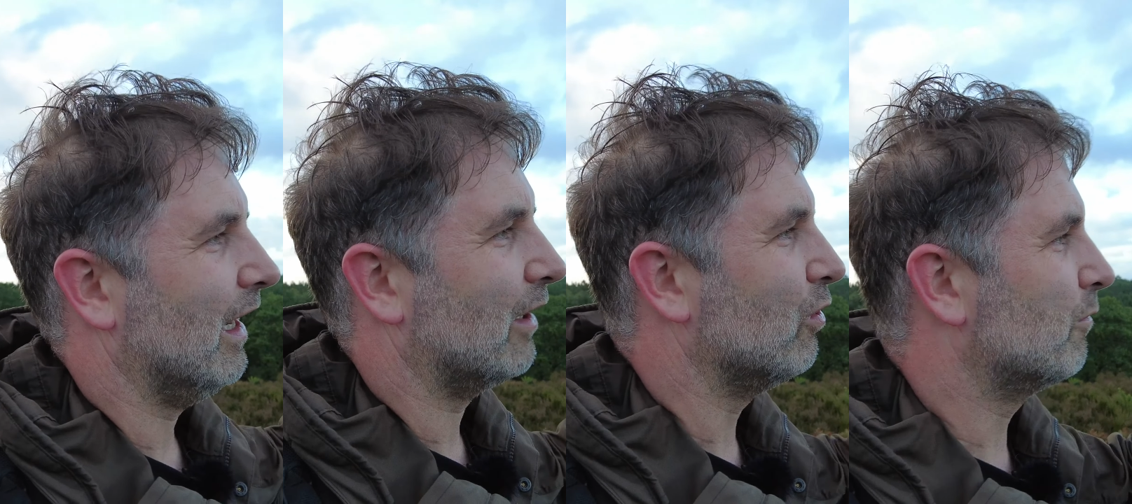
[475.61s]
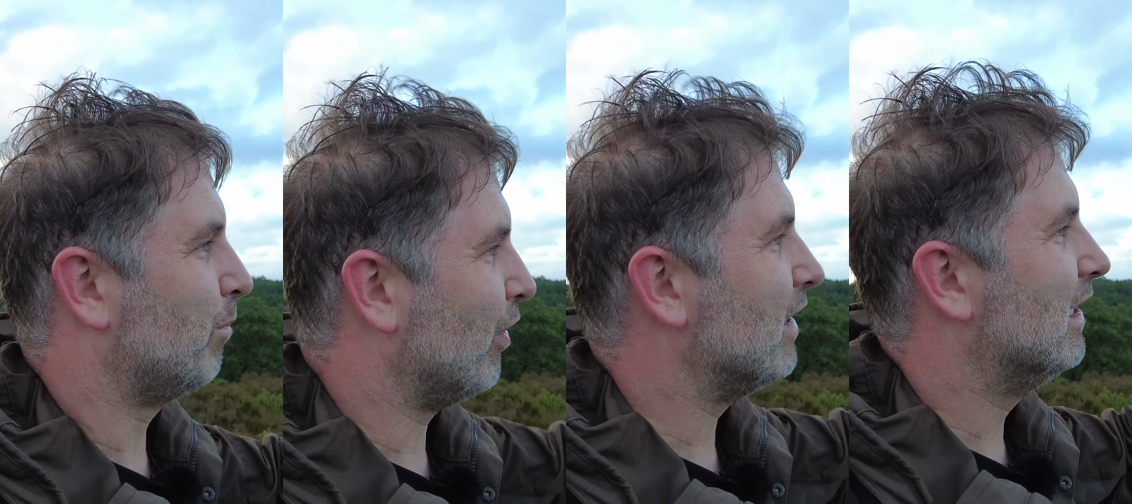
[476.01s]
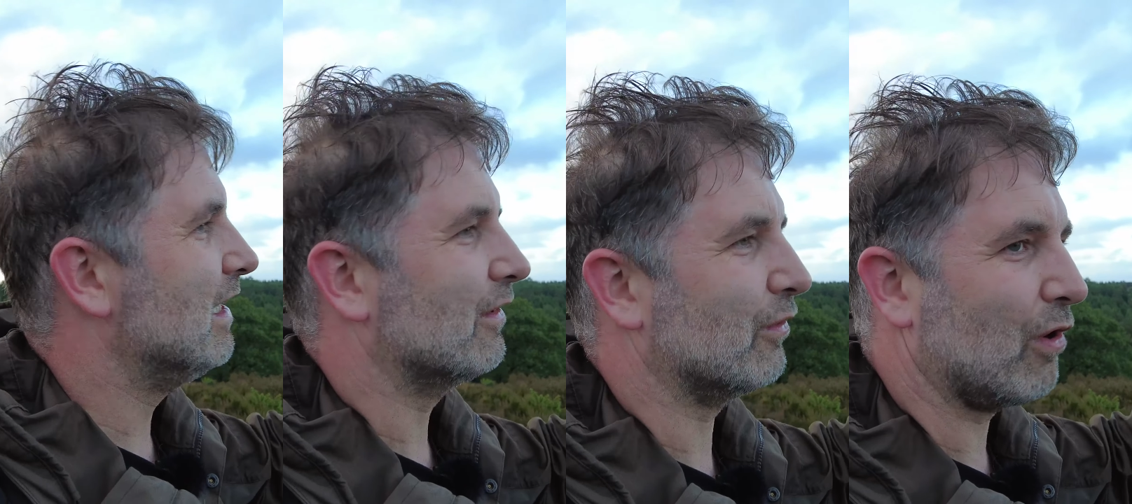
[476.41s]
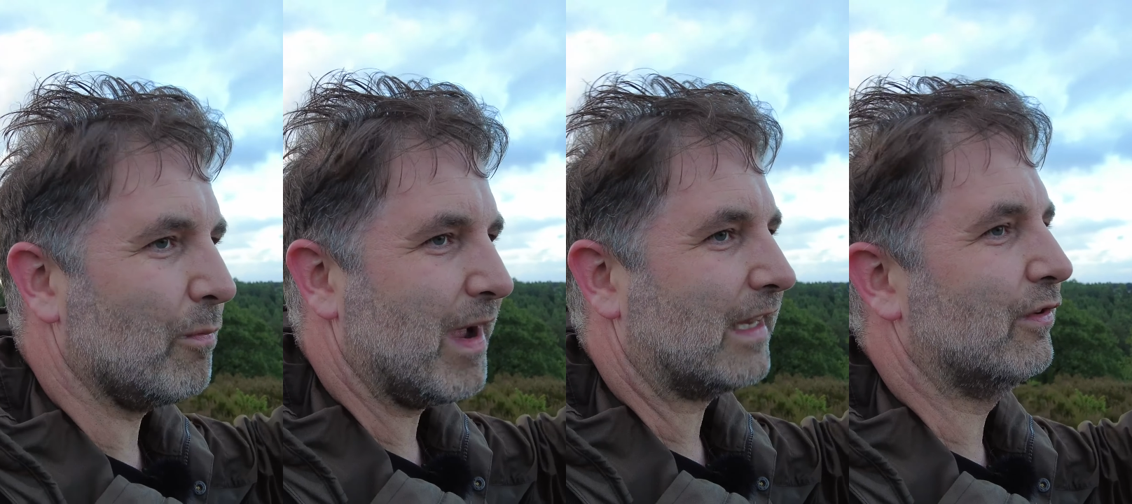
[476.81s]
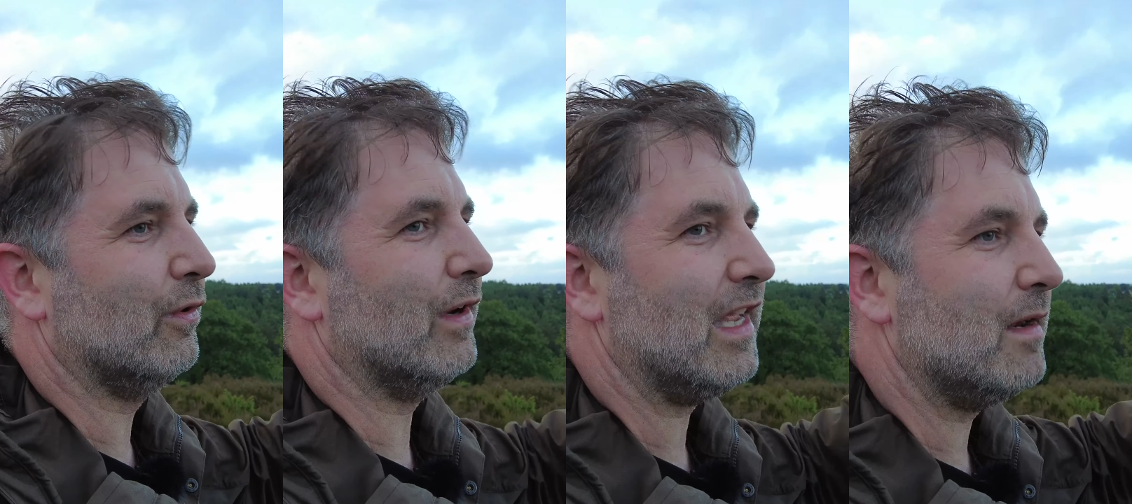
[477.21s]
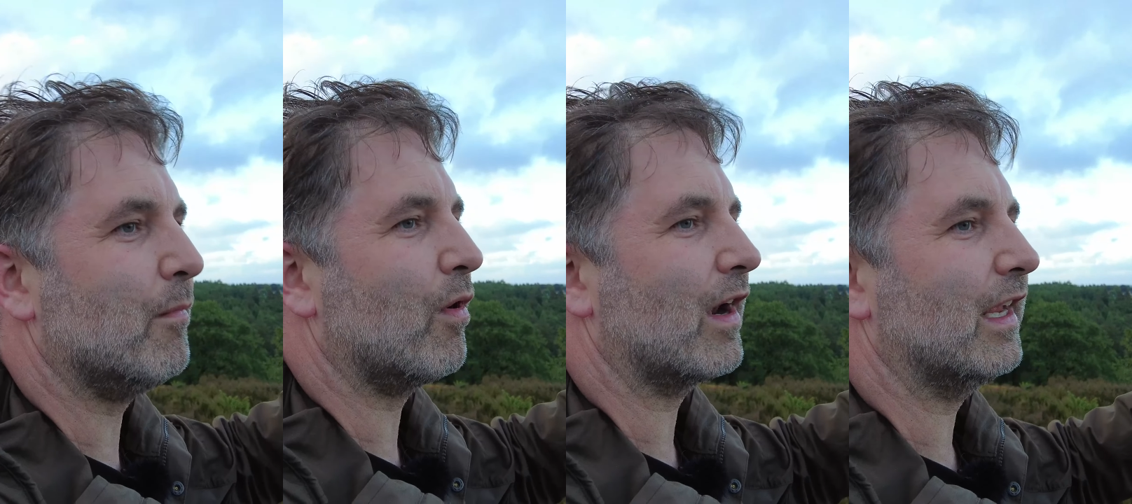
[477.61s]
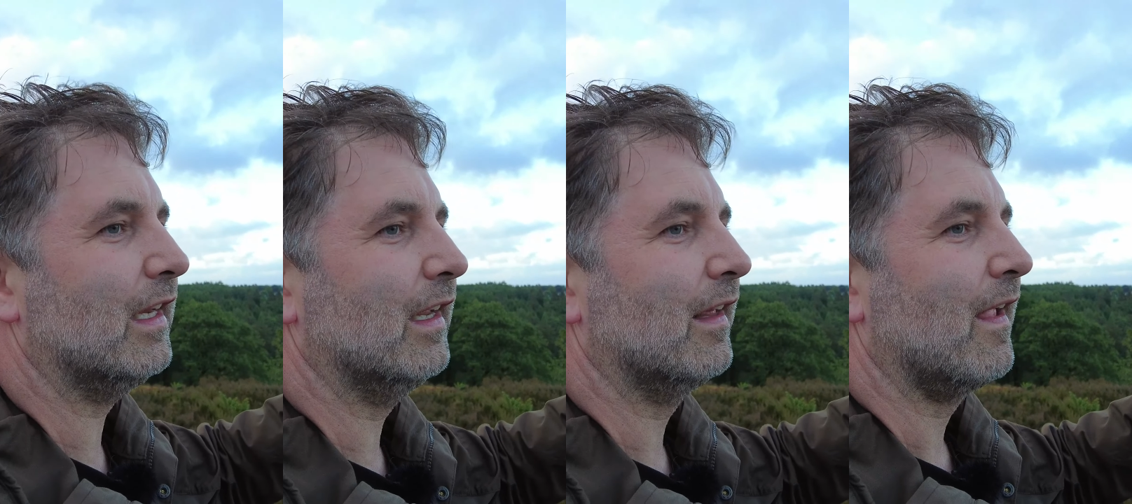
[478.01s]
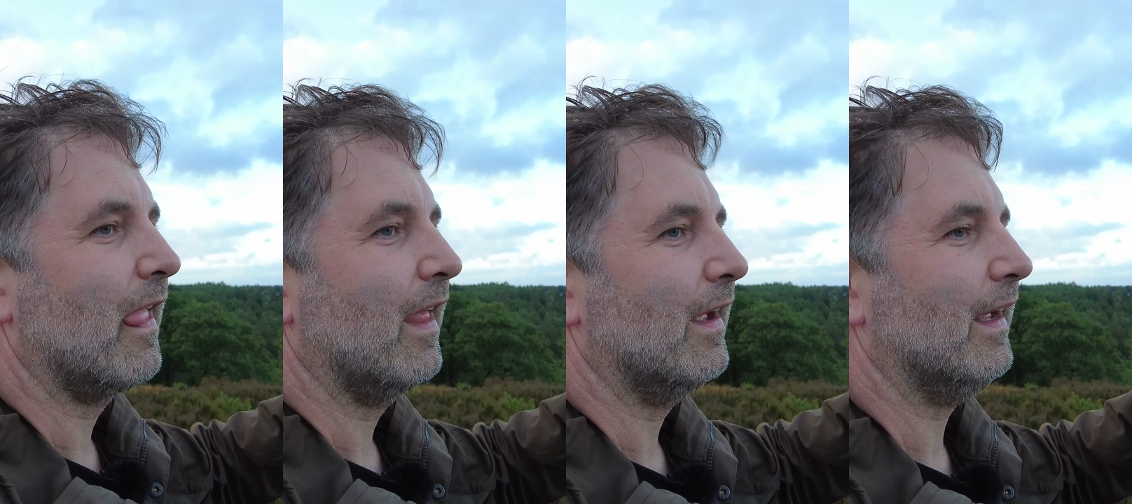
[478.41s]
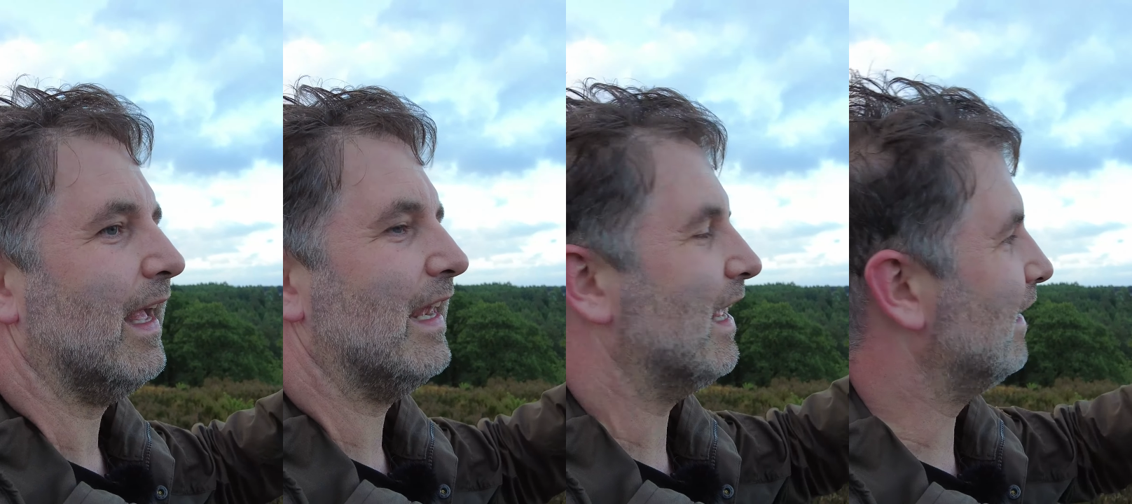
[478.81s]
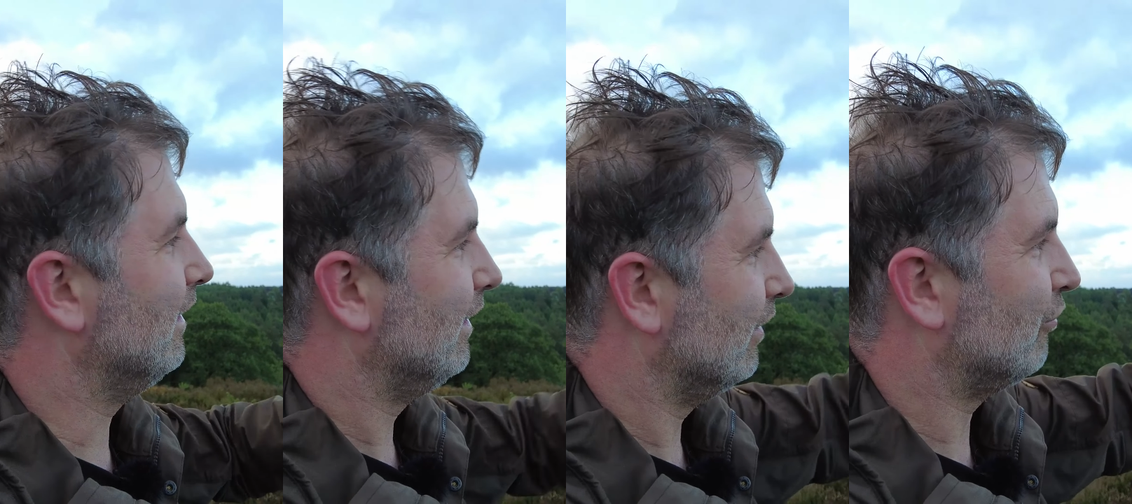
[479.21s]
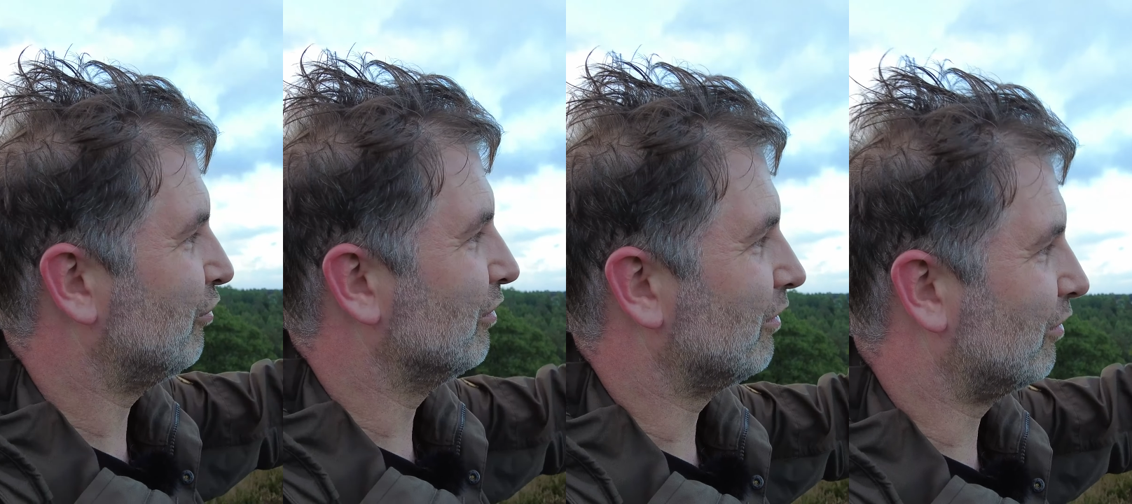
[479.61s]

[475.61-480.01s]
a good point here to go back to in the morning and then shoot